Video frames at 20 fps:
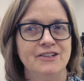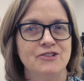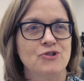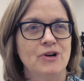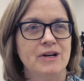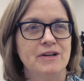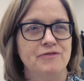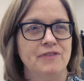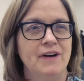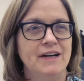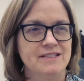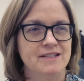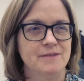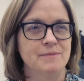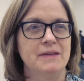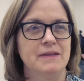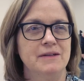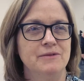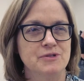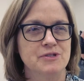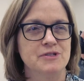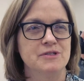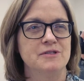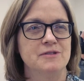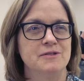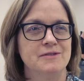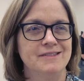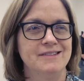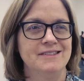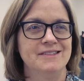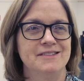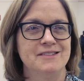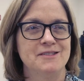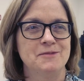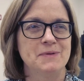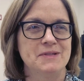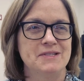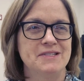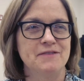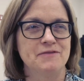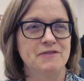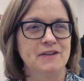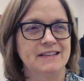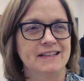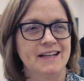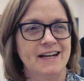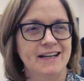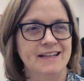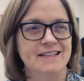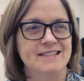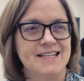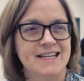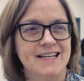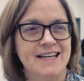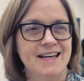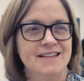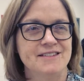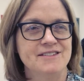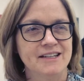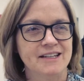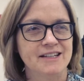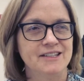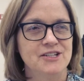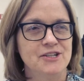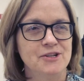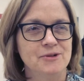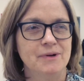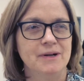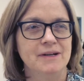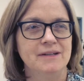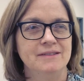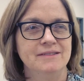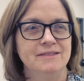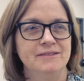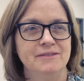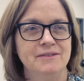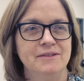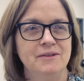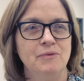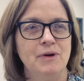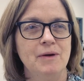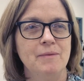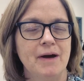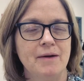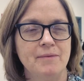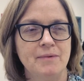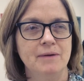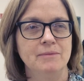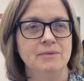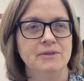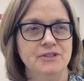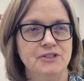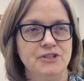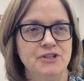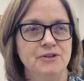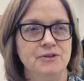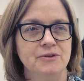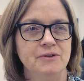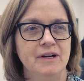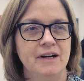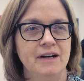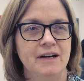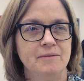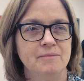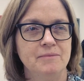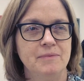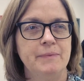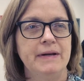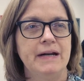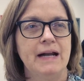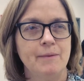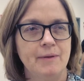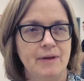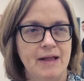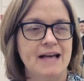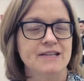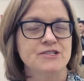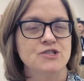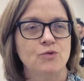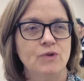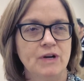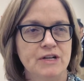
trying to find something that was specific that I could say, yes, it could do what we might be able to do. But being able to ask